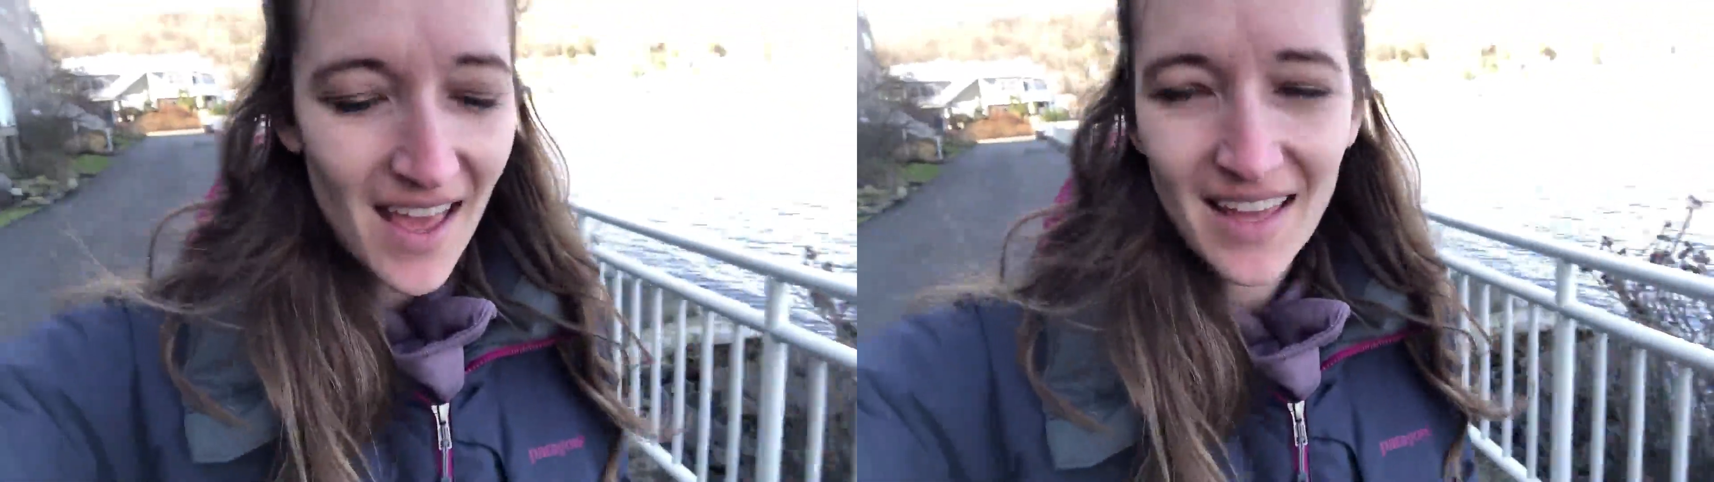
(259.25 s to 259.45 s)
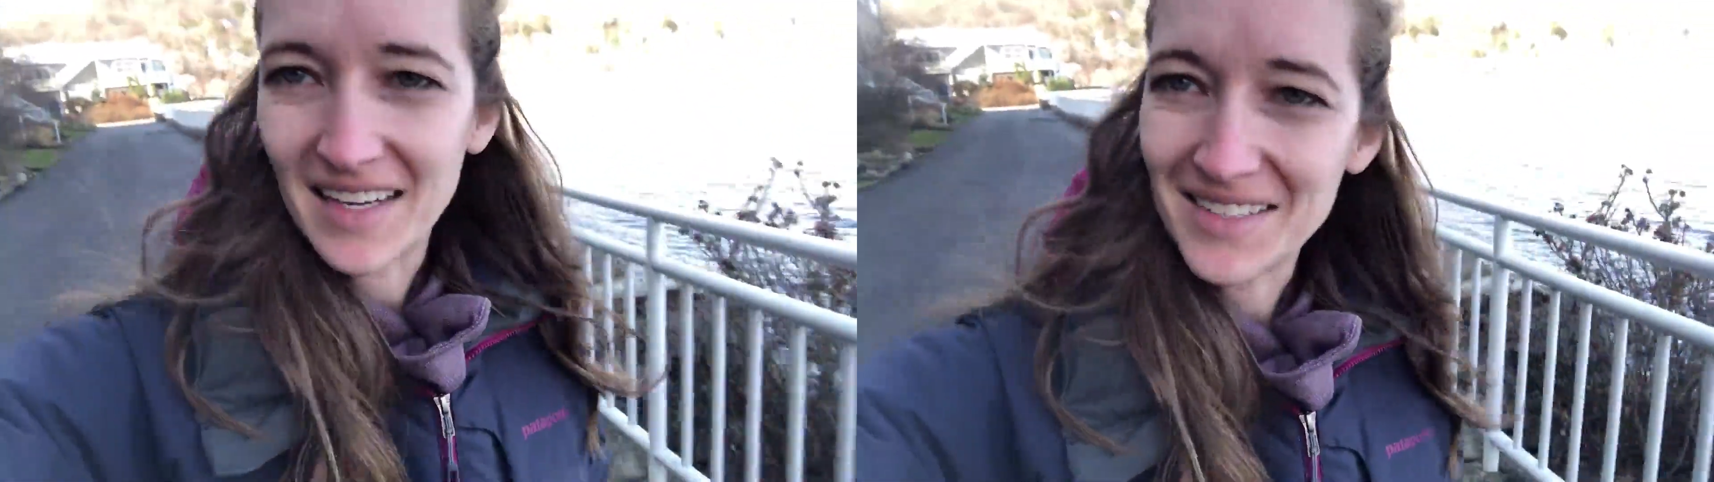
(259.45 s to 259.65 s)

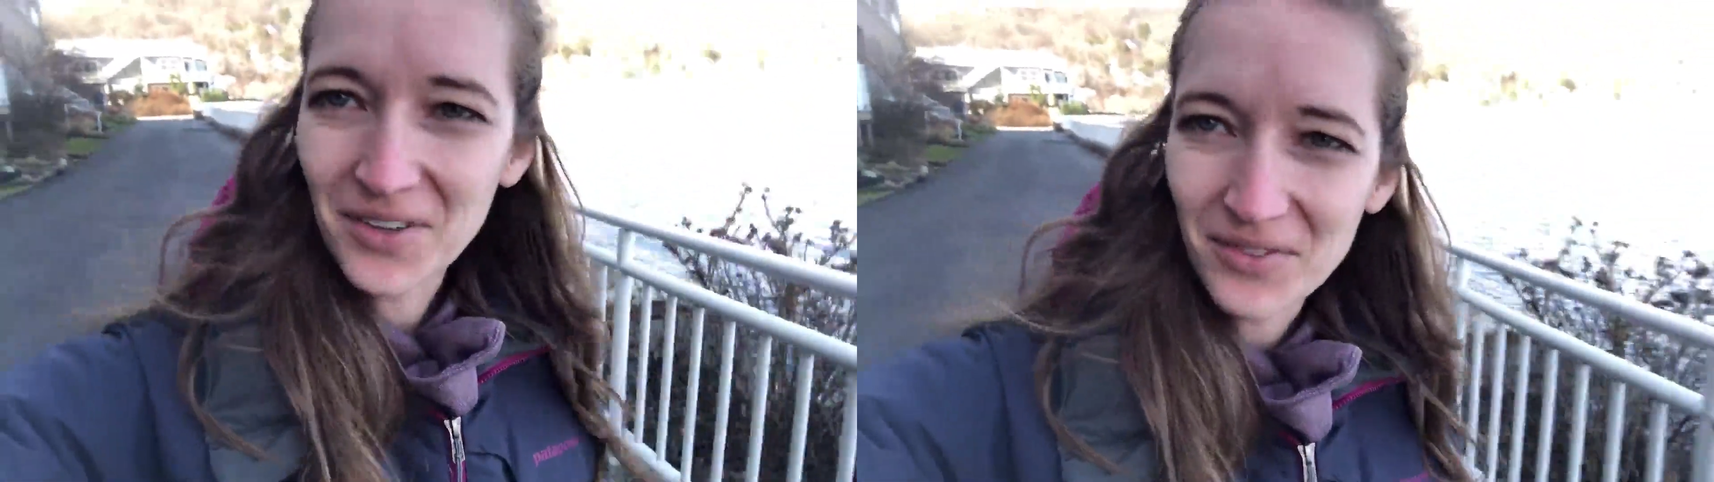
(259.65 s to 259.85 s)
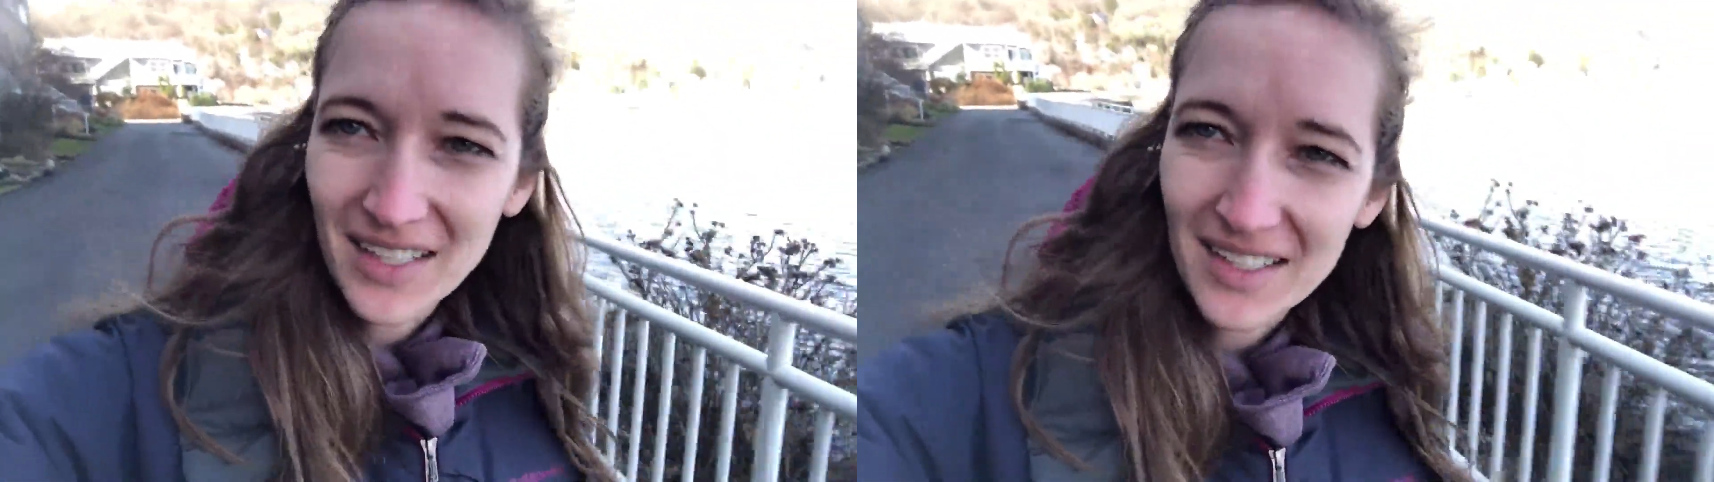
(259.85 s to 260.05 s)
and I
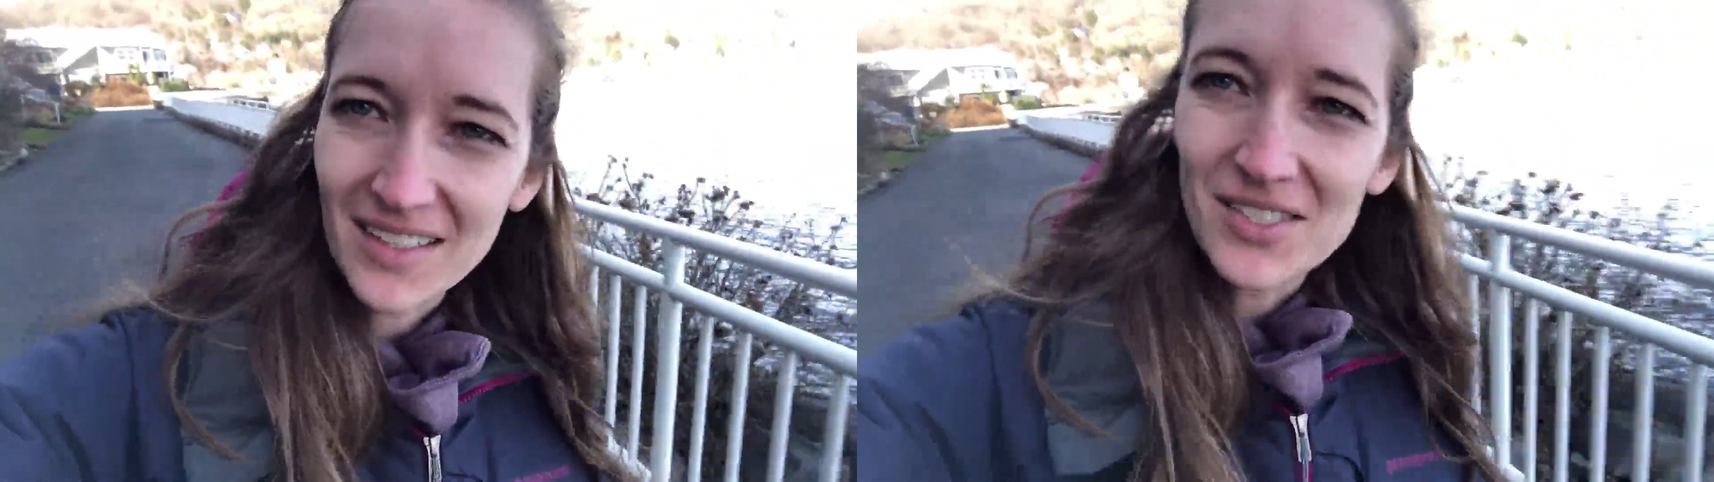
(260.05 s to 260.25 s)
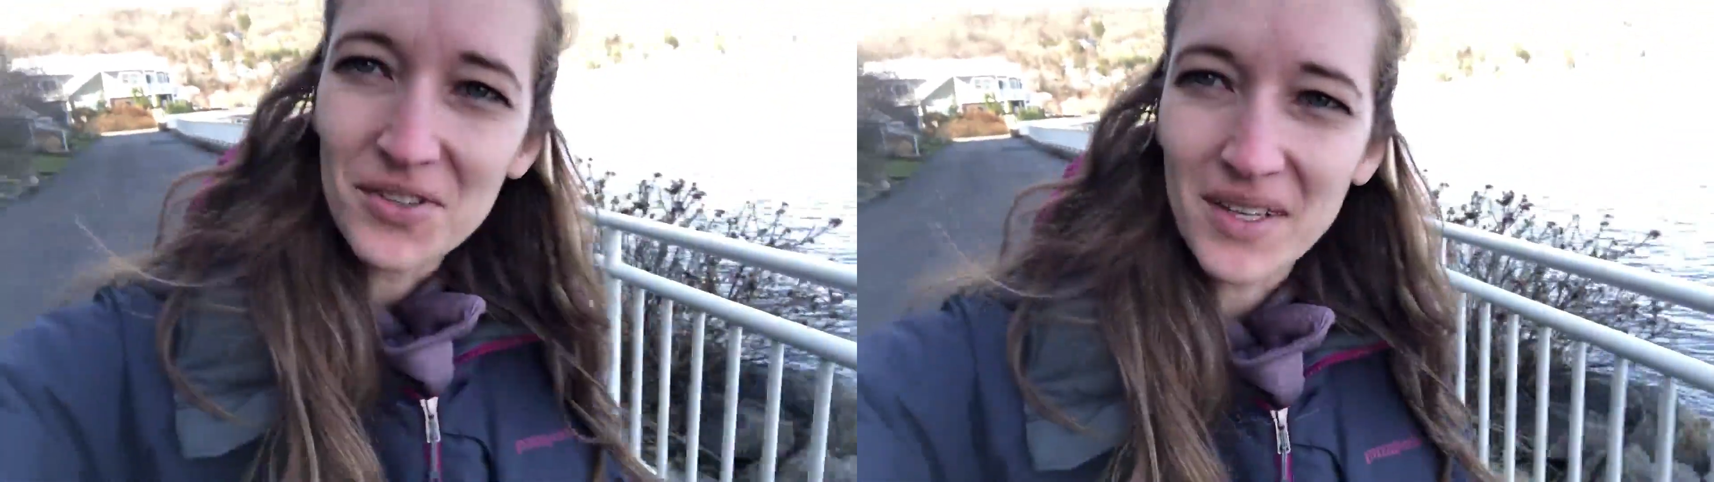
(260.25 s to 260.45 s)
don't think he
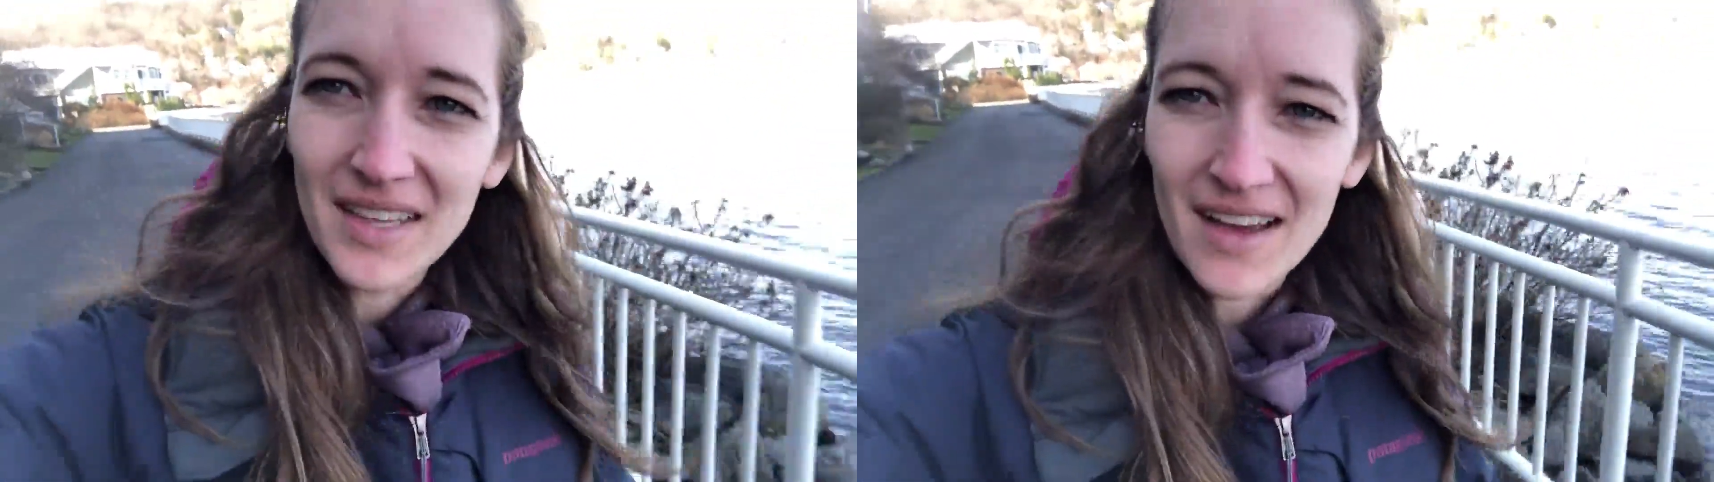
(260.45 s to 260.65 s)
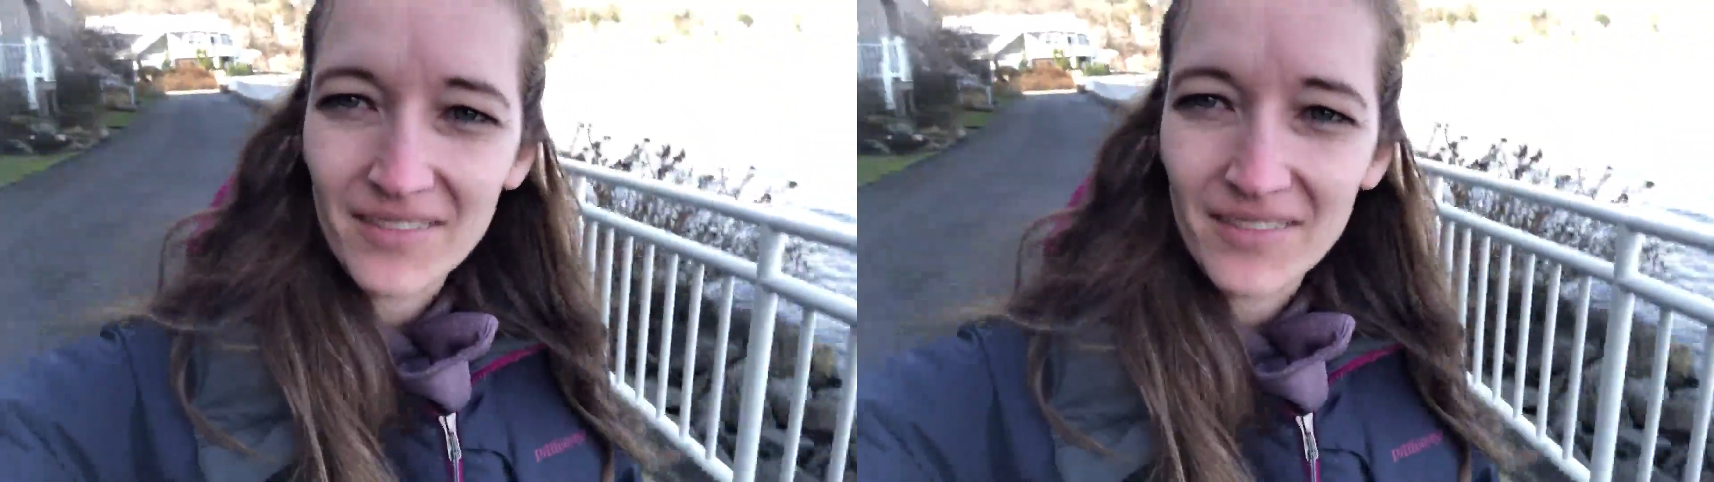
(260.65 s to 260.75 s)
enjoyed that